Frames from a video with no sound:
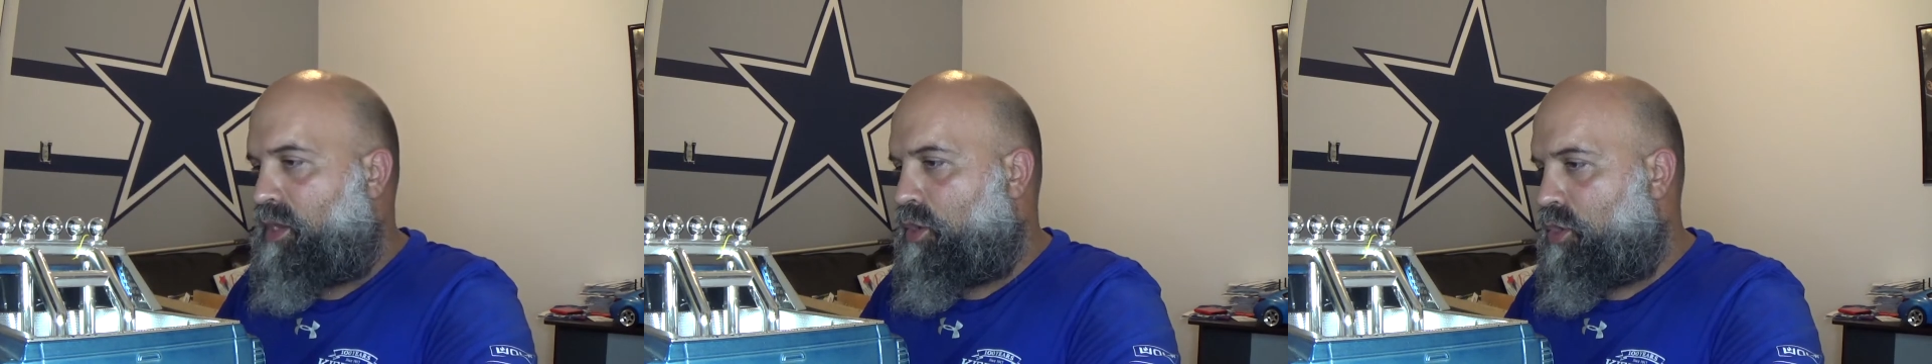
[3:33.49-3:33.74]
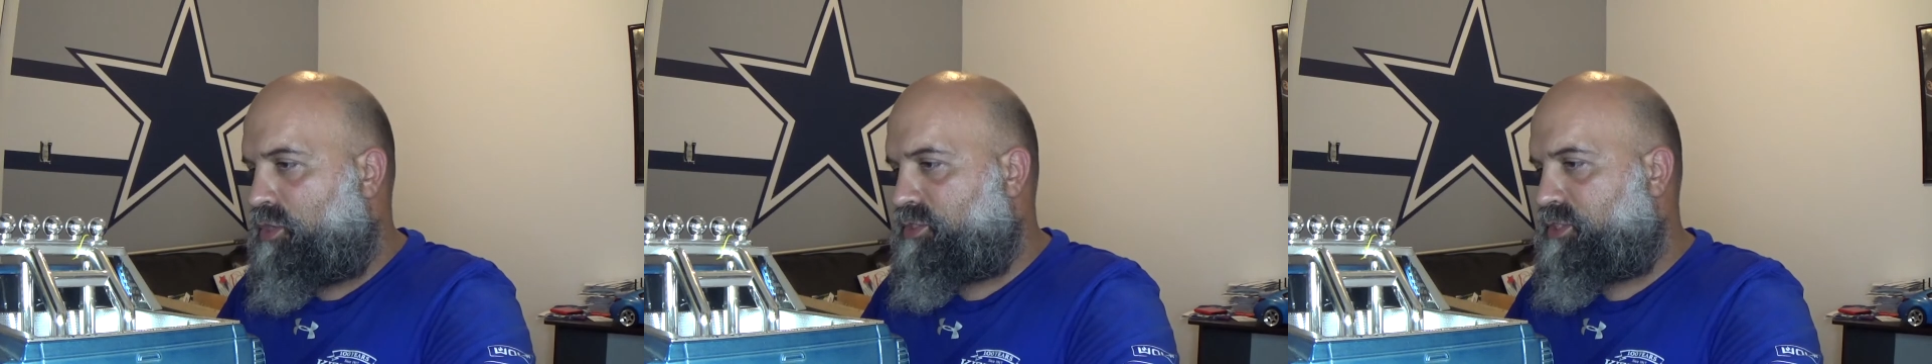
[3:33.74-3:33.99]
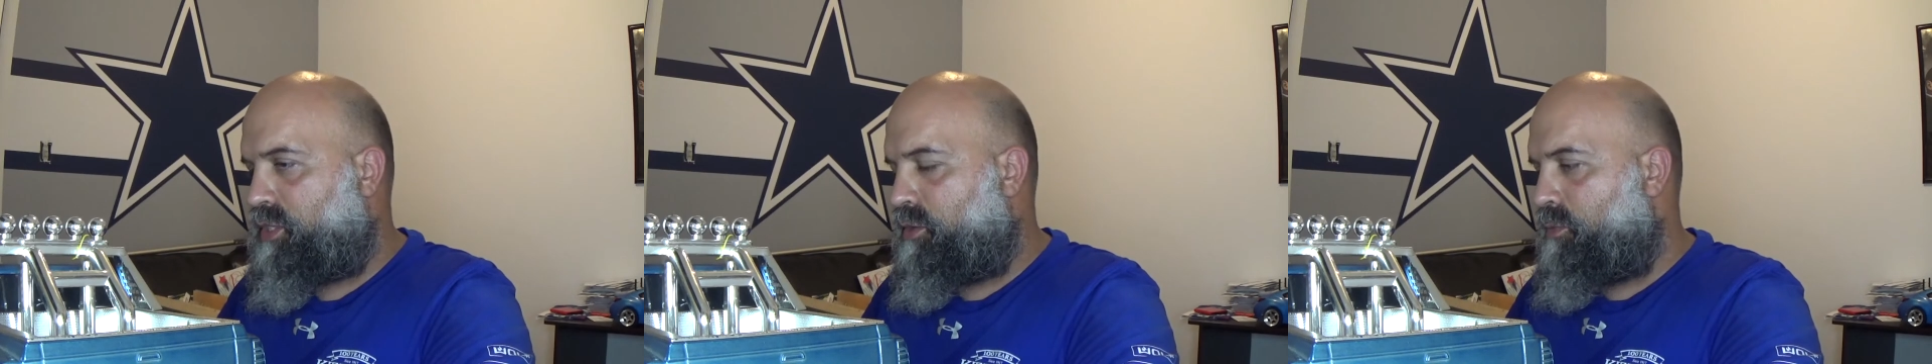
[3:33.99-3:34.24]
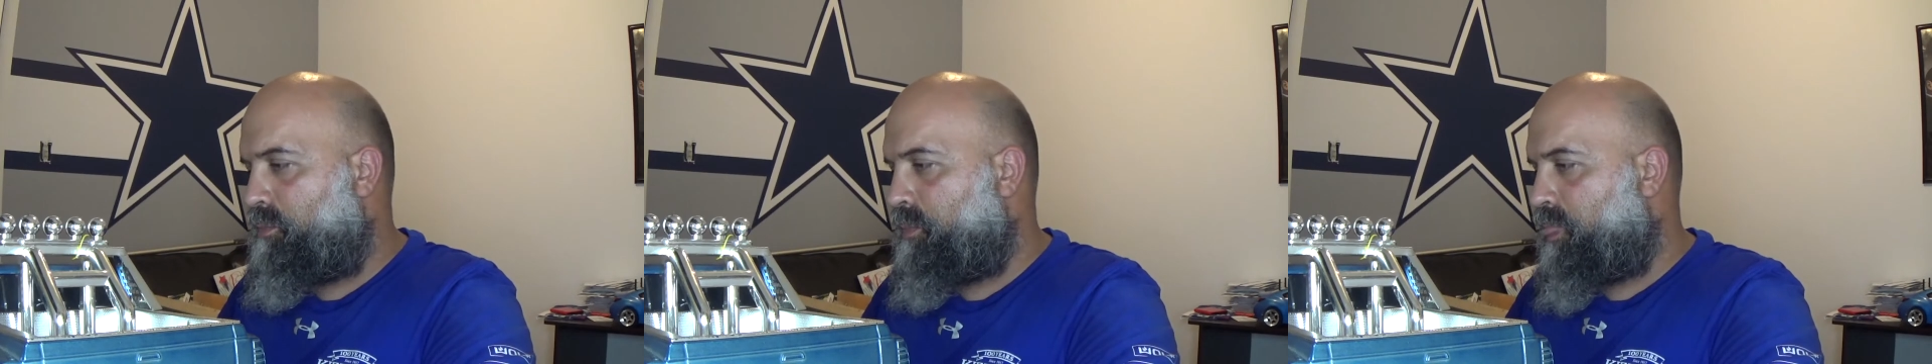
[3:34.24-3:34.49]

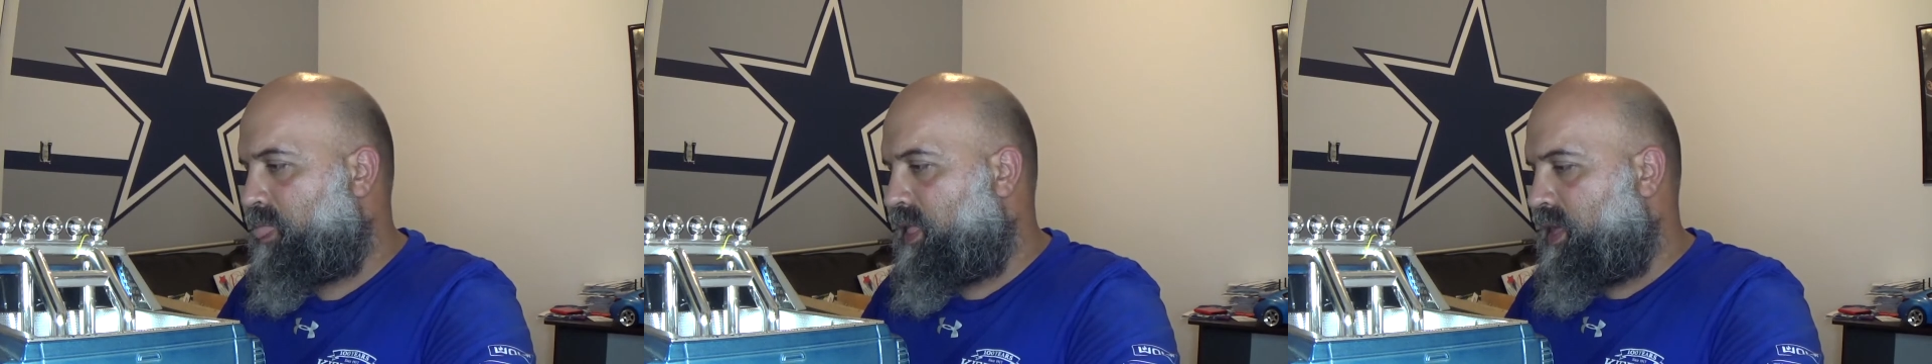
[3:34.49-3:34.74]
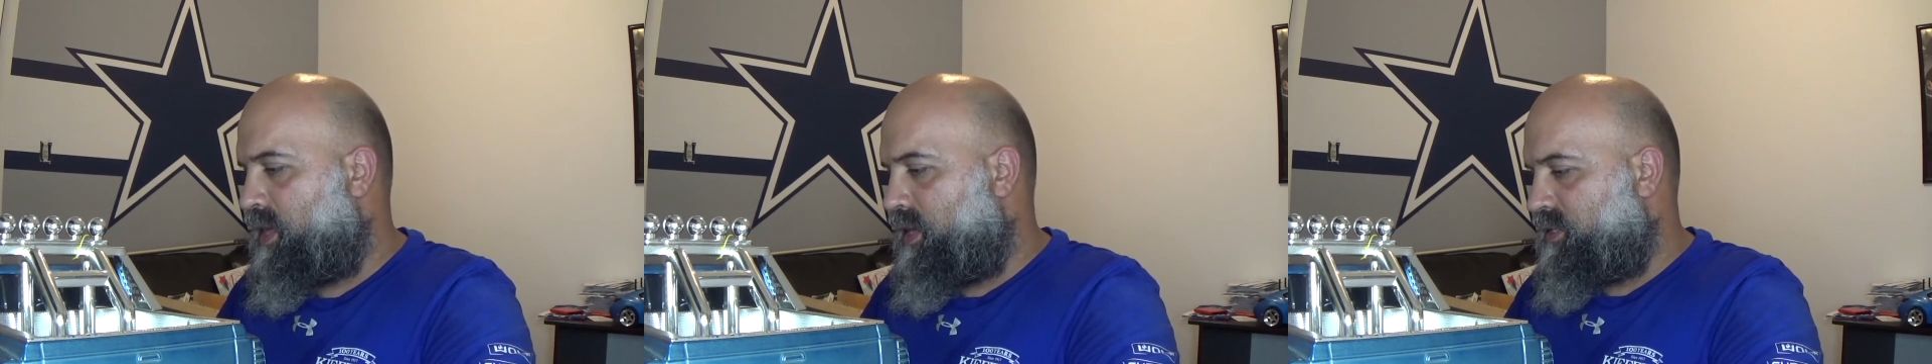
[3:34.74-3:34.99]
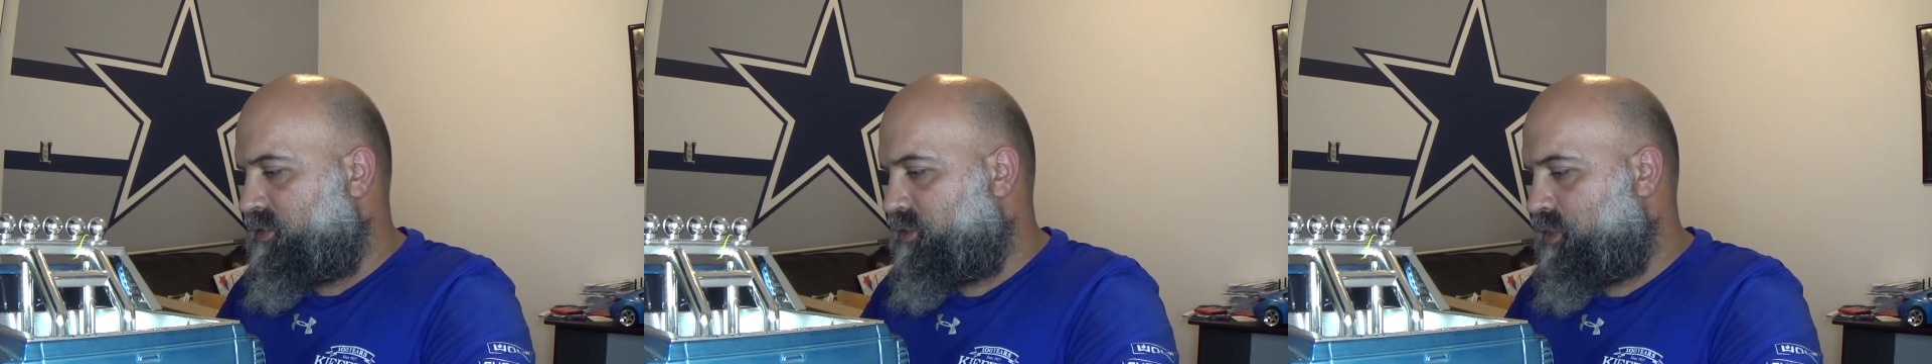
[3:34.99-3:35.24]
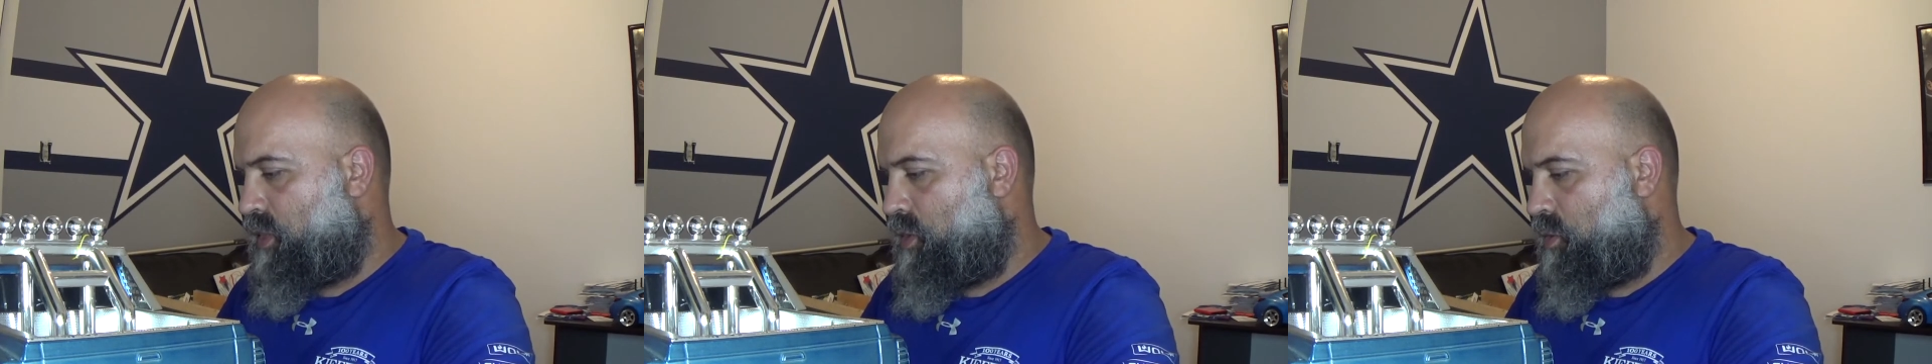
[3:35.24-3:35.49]
also.
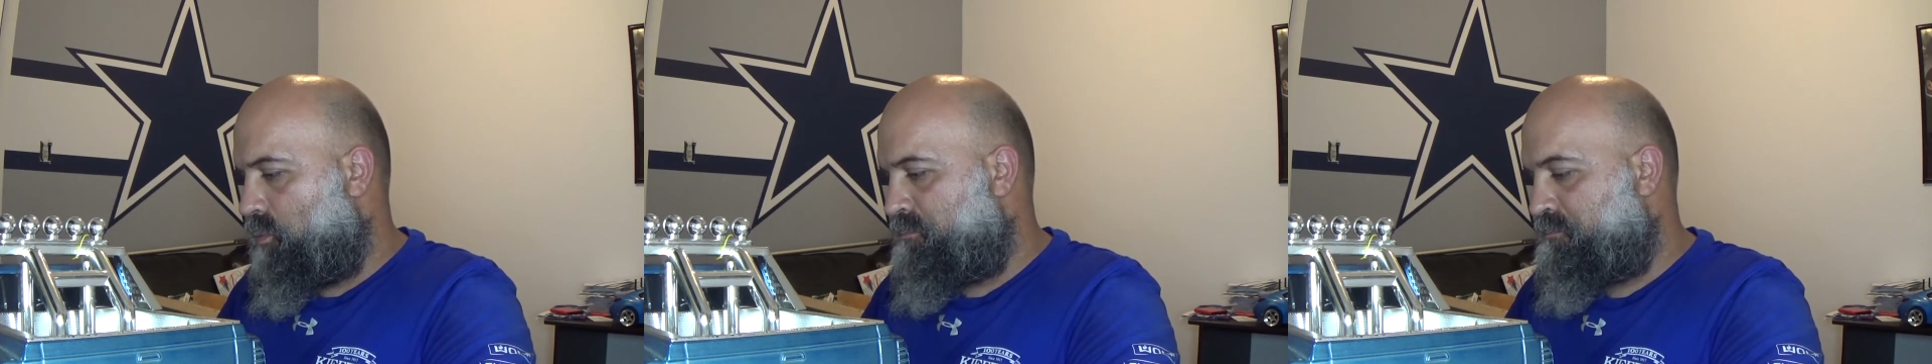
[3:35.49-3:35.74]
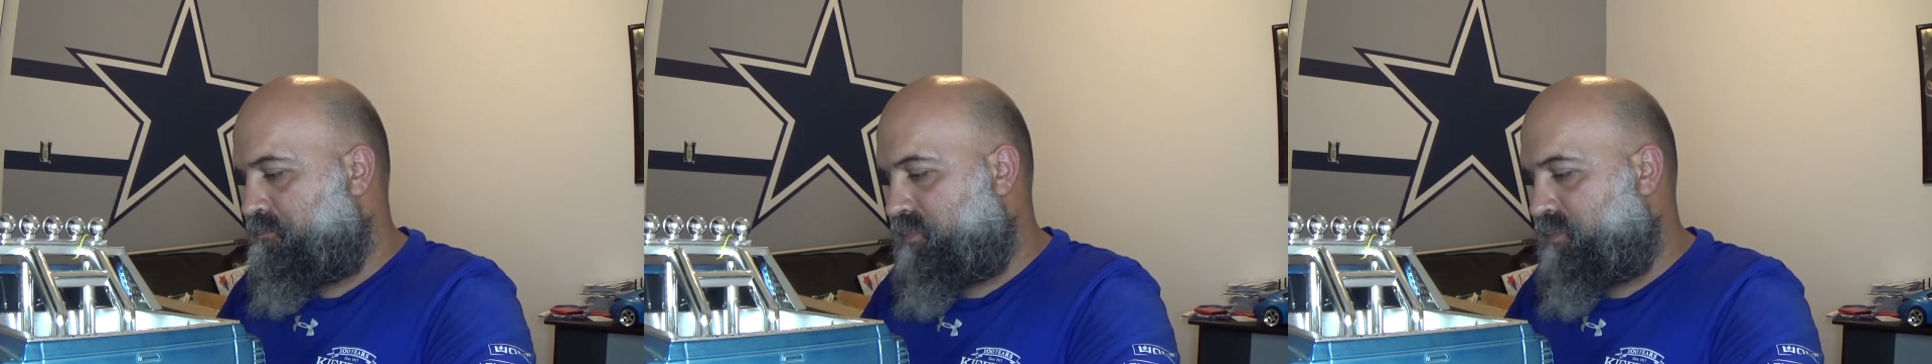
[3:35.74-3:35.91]
So